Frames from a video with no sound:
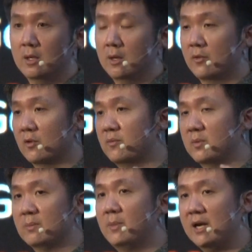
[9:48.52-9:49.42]
So from
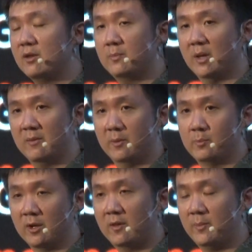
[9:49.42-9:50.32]
the buyer's
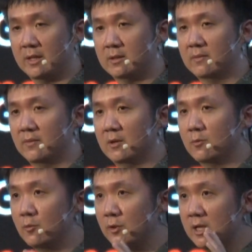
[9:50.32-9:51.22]
perspective, it
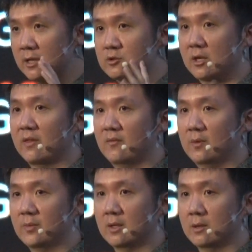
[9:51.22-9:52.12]
really
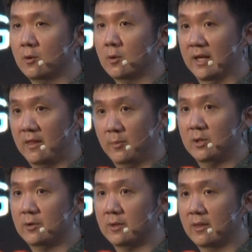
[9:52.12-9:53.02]
transformed the whole
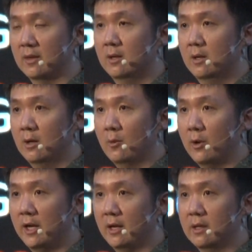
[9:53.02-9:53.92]
experience,
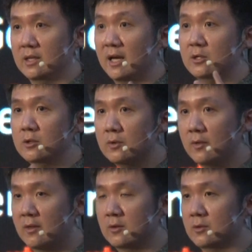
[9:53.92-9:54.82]
where they're
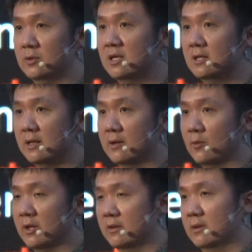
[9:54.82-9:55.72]
used to dealing
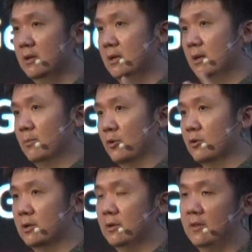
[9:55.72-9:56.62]
with
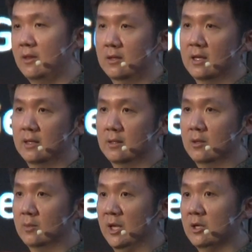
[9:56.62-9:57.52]
brokers that
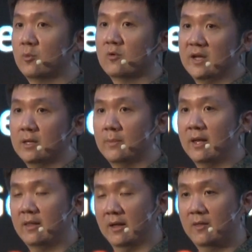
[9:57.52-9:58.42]
may not provide the
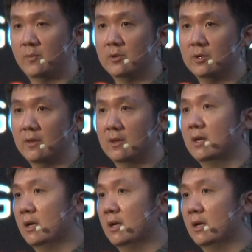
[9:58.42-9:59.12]
best experience.